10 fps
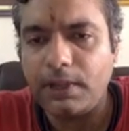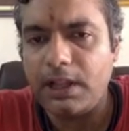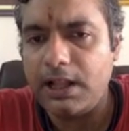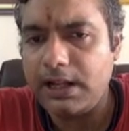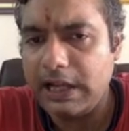
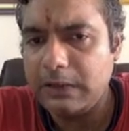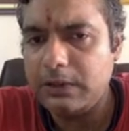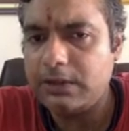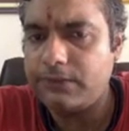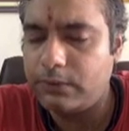an
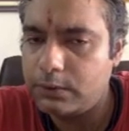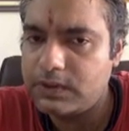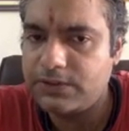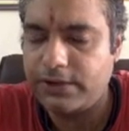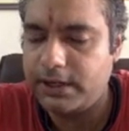angular
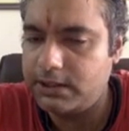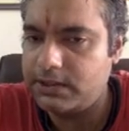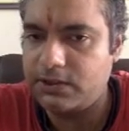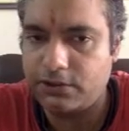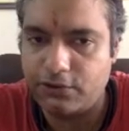four-sided
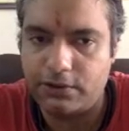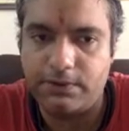structure.